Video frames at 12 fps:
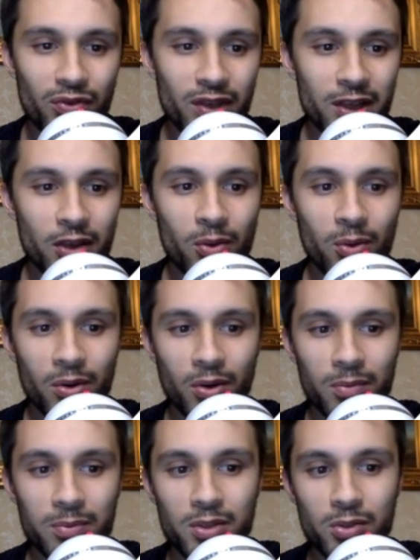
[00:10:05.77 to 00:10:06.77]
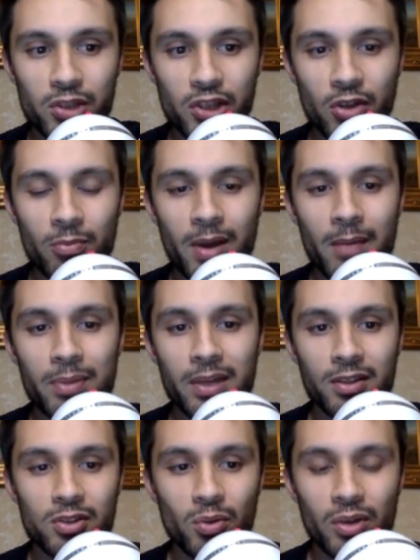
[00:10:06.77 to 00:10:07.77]
video on optical genome mapping,
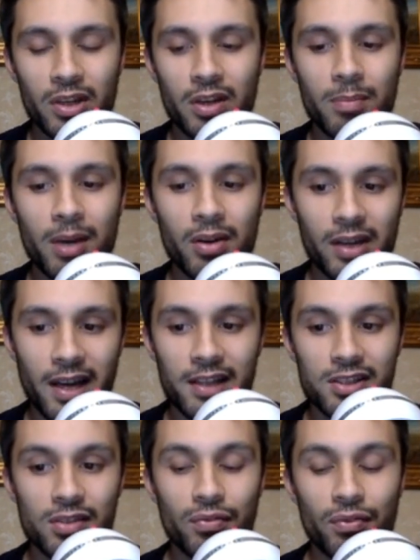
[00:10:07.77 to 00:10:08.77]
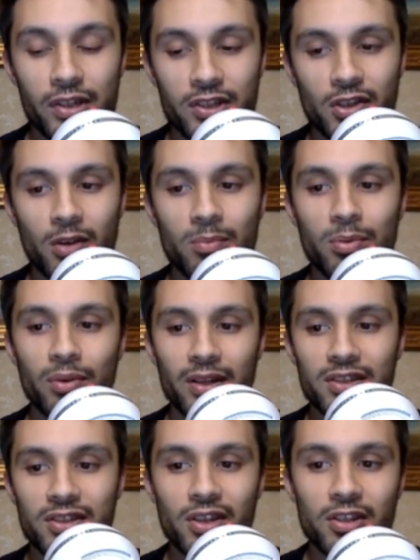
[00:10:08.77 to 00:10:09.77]
talking about cancer for example and
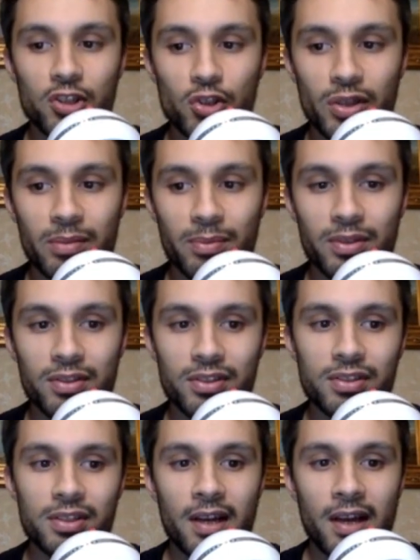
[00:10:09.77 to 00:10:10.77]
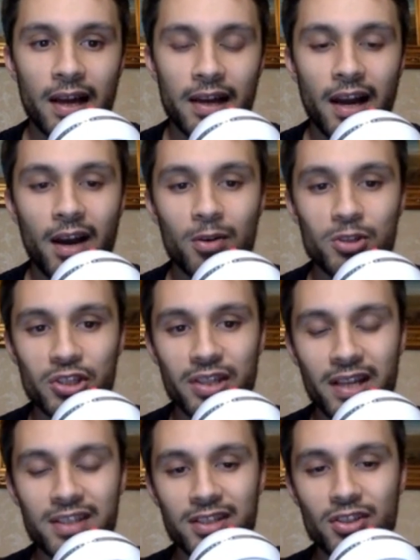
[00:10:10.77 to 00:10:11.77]
certain treatments and how
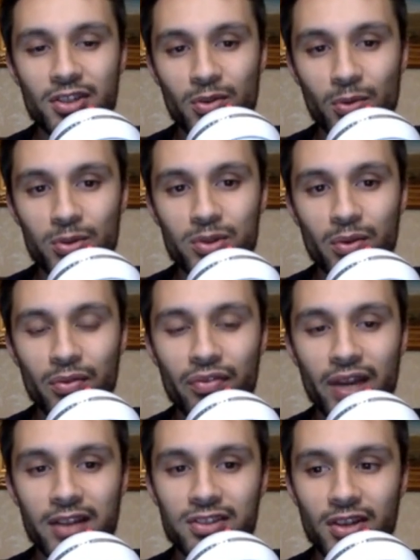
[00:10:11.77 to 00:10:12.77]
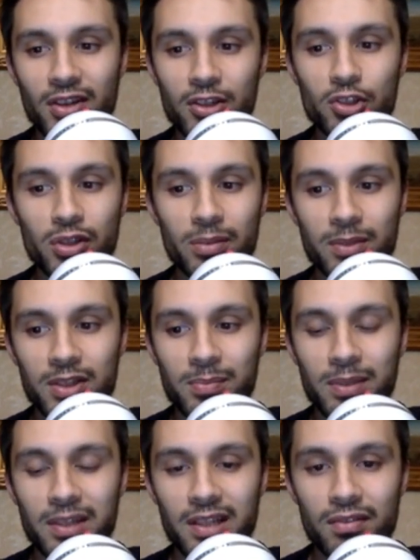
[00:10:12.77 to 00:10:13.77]
genetics can also affect certain treatments
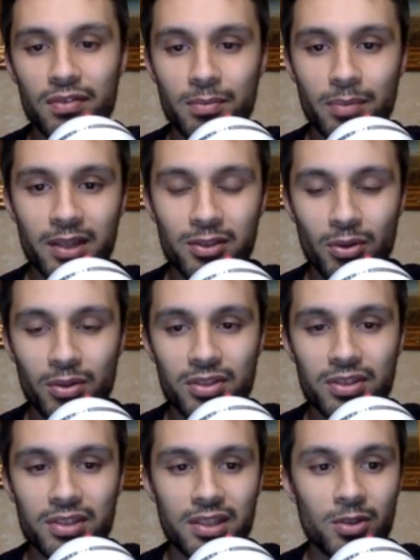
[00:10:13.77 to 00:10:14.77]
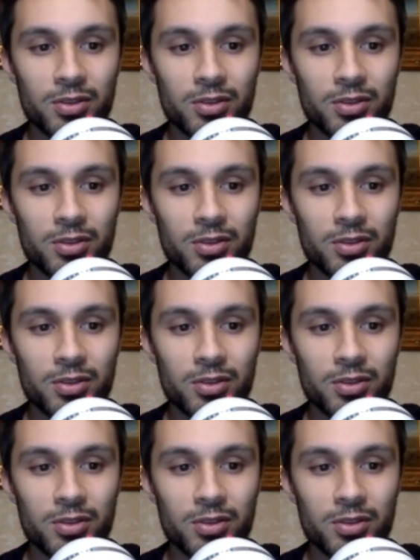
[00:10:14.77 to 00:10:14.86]
being given by doctors in